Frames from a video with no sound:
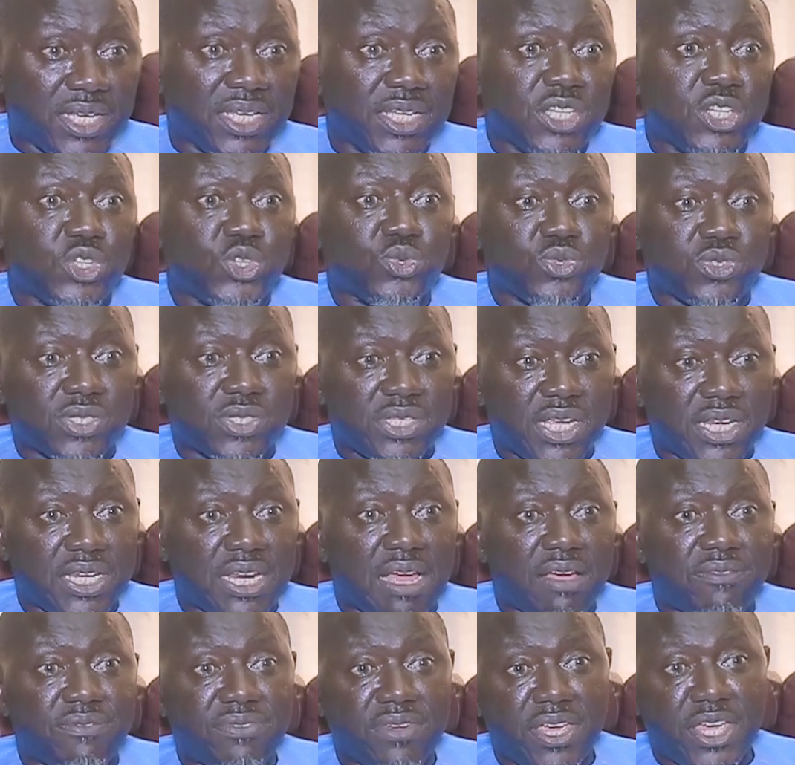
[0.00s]
issues that
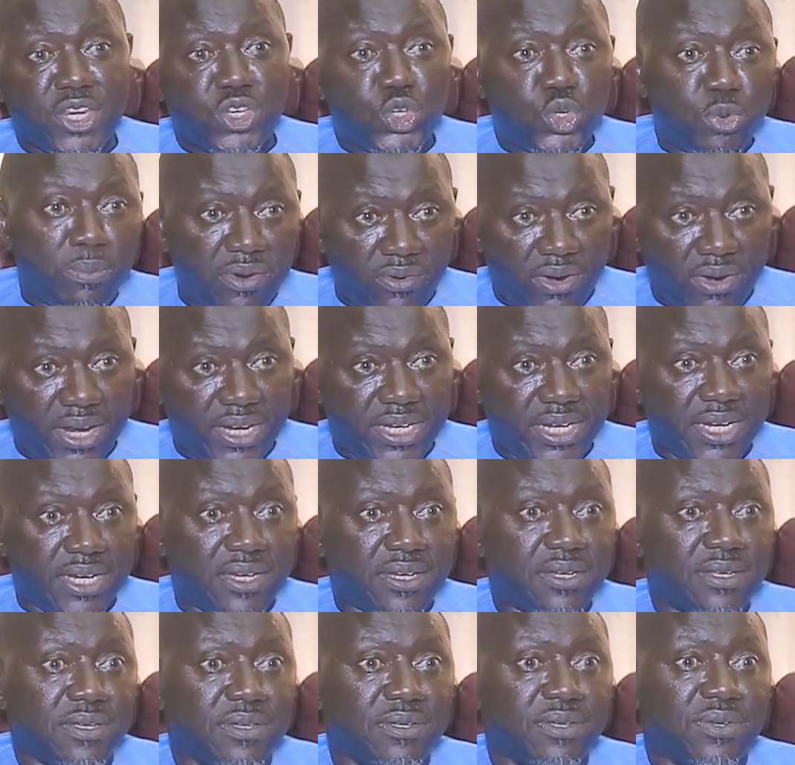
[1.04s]
I've
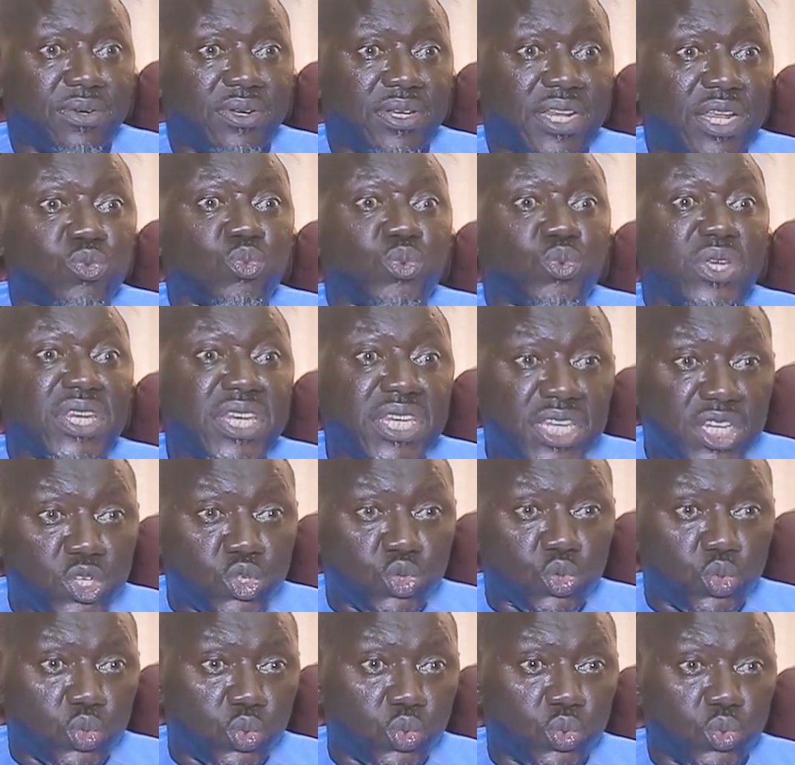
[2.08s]
enumerated, you know, that we need
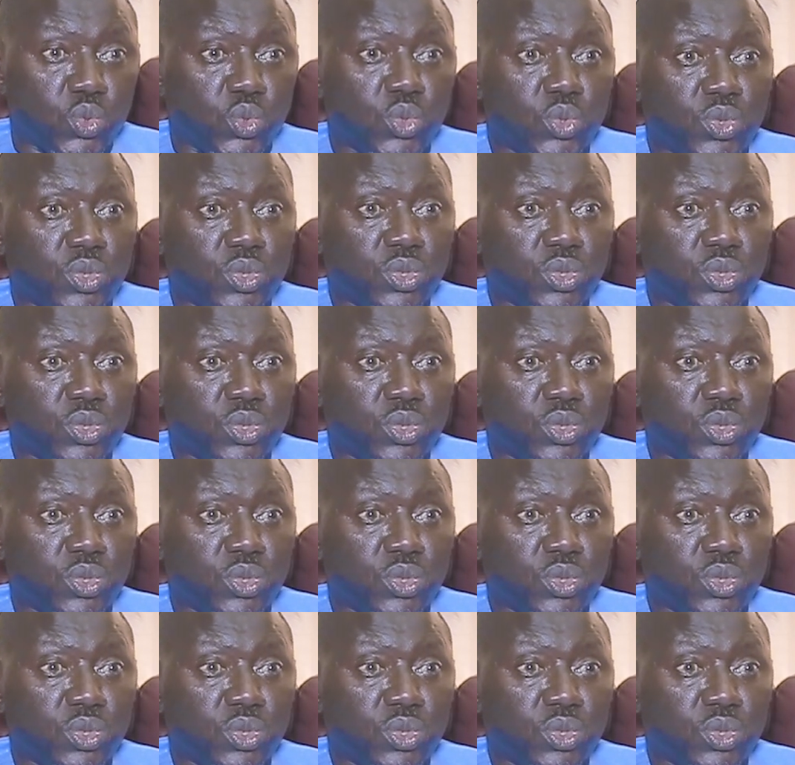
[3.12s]
to do.